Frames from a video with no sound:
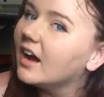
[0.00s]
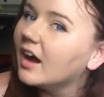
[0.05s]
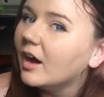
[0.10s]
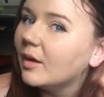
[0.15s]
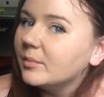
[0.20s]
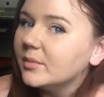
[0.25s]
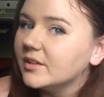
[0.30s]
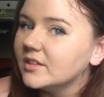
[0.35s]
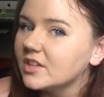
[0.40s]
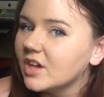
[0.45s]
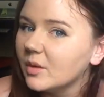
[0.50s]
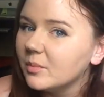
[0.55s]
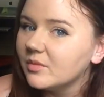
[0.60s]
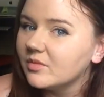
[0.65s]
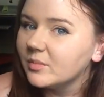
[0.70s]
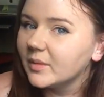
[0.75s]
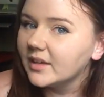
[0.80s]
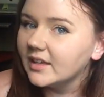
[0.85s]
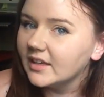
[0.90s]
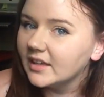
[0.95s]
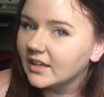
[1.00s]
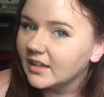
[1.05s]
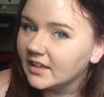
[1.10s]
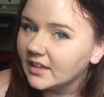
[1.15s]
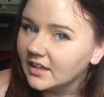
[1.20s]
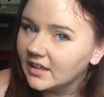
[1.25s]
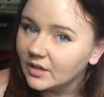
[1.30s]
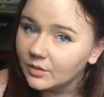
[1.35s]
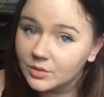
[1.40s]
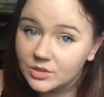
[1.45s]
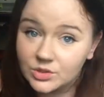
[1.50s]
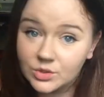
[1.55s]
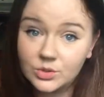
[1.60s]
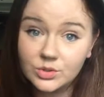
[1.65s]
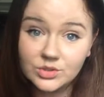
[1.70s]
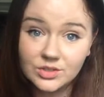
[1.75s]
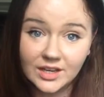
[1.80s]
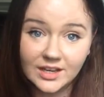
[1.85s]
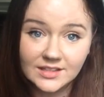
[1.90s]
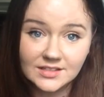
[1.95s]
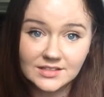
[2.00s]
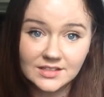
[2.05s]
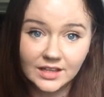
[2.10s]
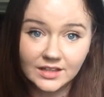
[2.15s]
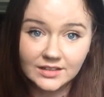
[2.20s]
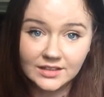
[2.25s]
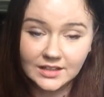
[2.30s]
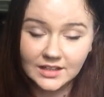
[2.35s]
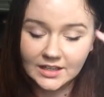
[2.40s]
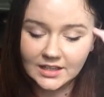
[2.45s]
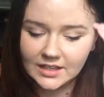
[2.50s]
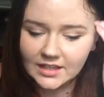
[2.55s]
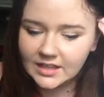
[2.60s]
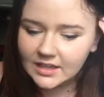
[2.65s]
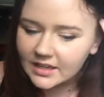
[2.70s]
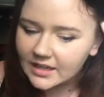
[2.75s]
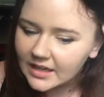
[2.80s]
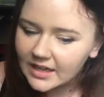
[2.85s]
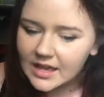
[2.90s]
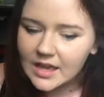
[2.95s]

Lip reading: up the top of my ear here, which also has nothing in it.